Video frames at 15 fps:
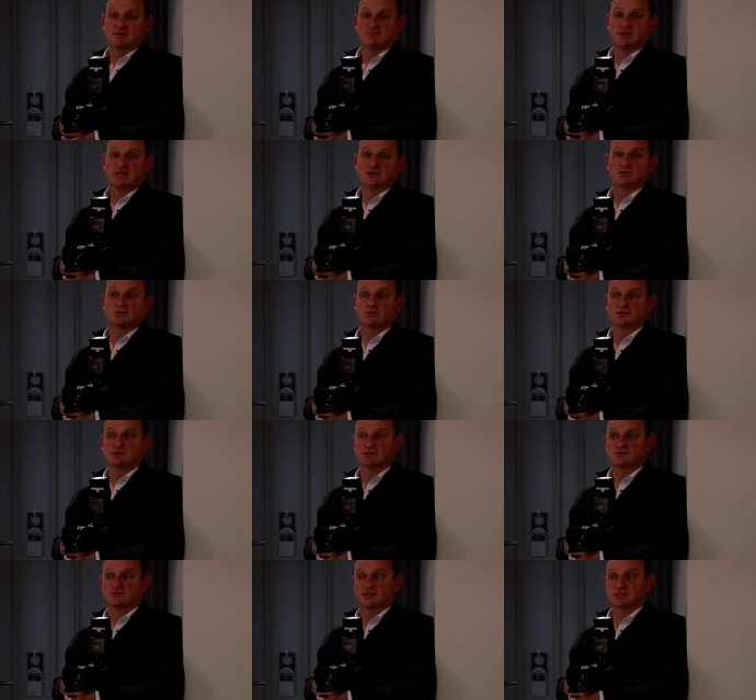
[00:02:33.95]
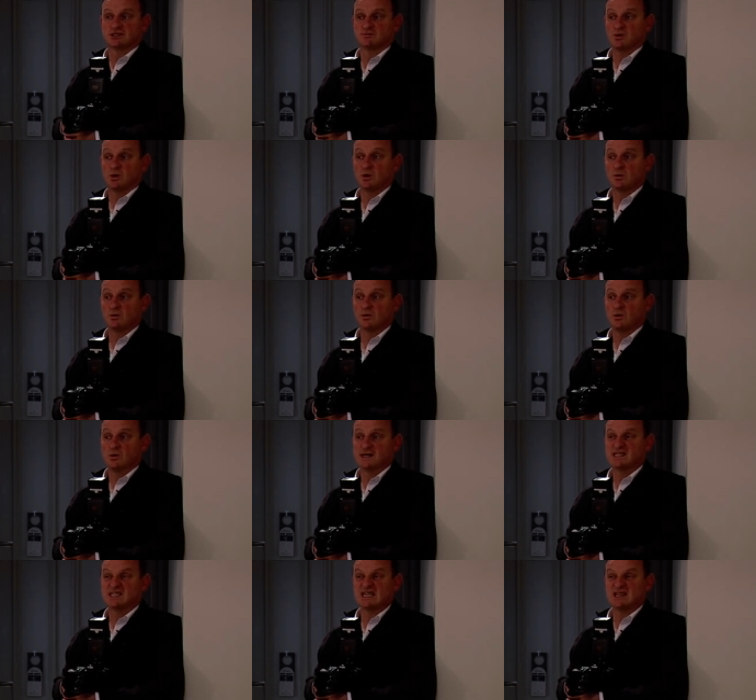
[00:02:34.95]
mentors, Richard Poole,
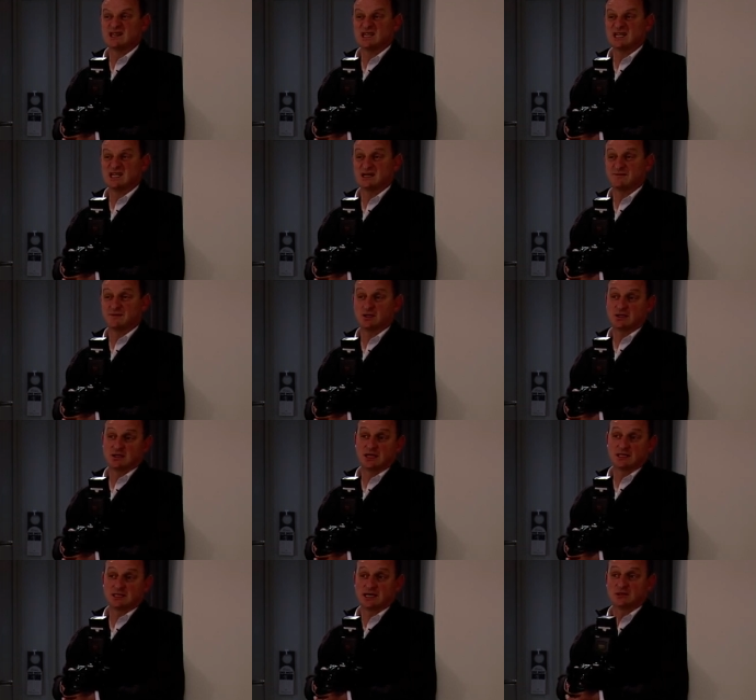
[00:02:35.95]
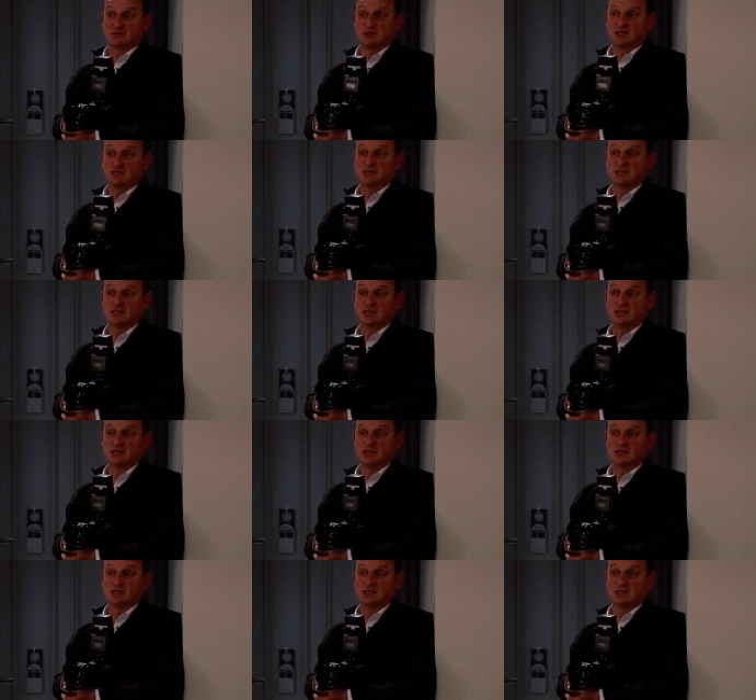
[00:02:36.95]
always said that if you didn't get down on your